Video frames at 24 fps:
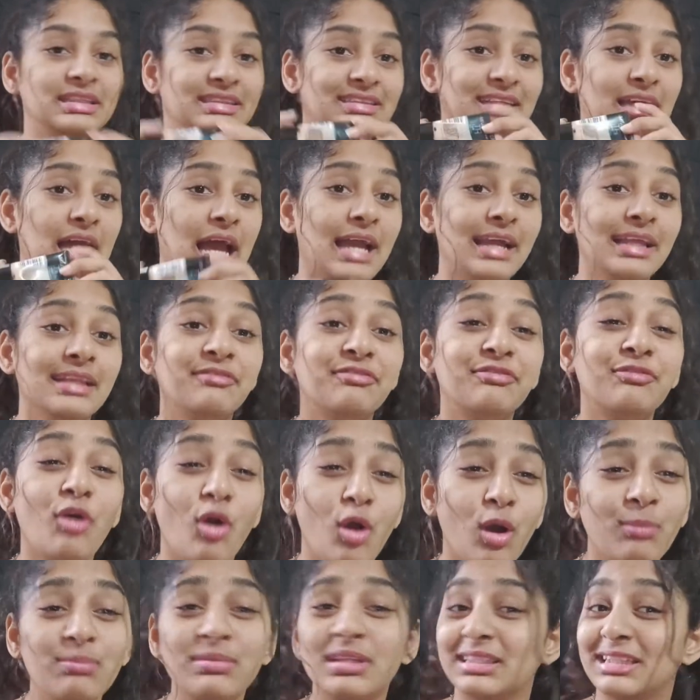this is, I
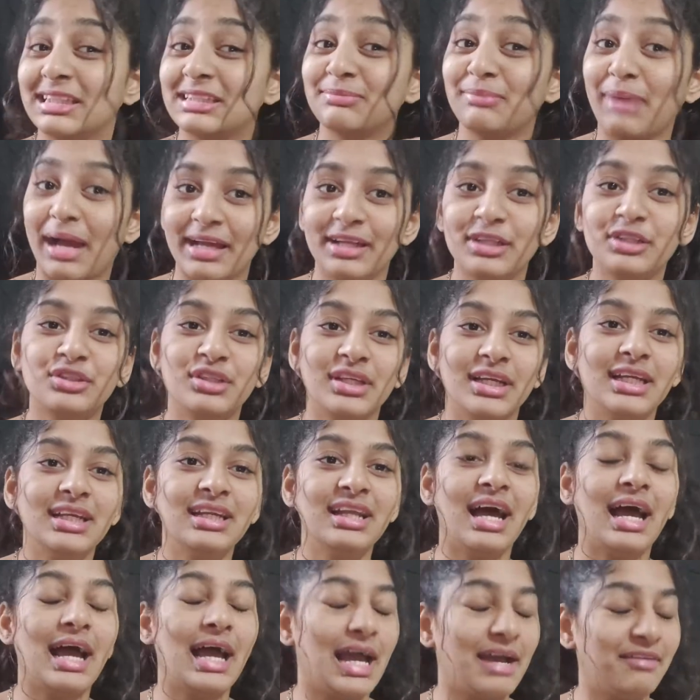hope this is my
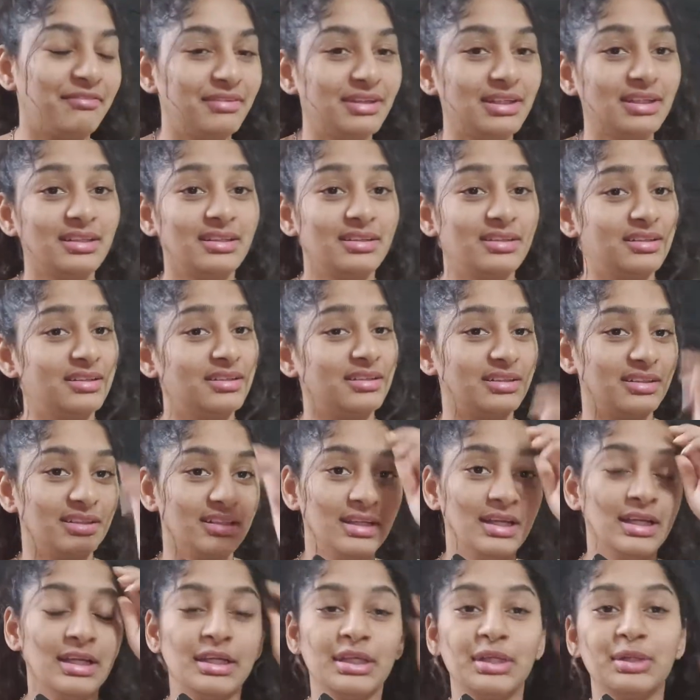shade. I haven't
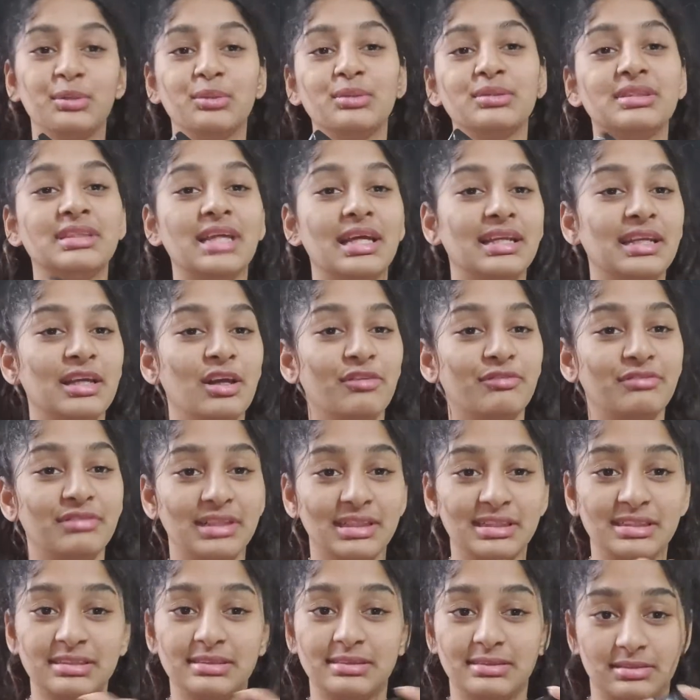used any of
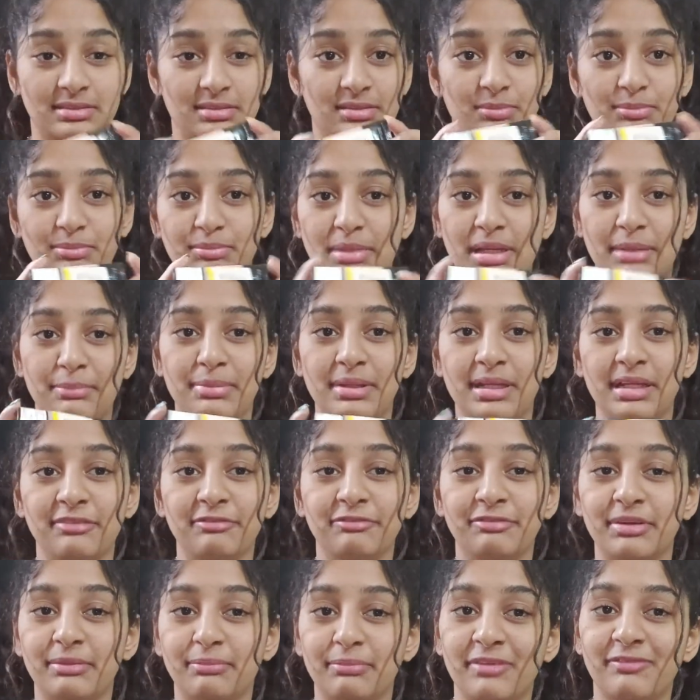these
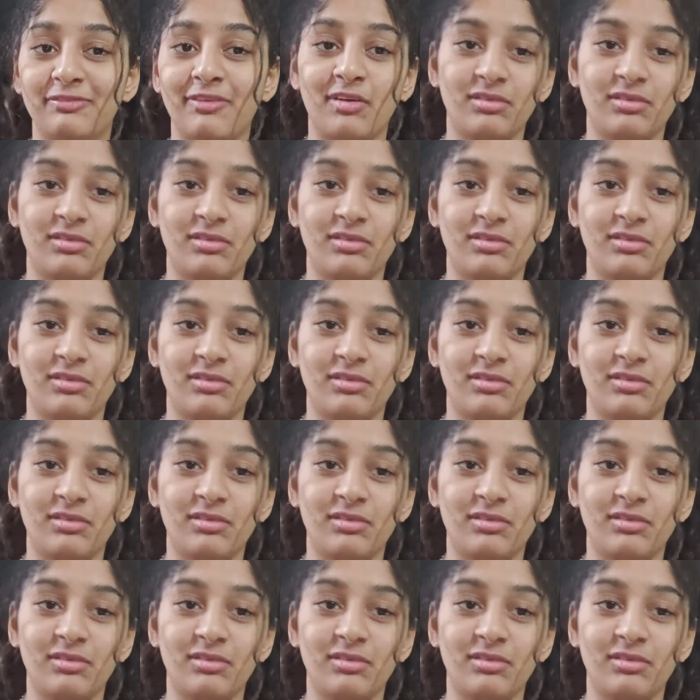Maybelline Fit Me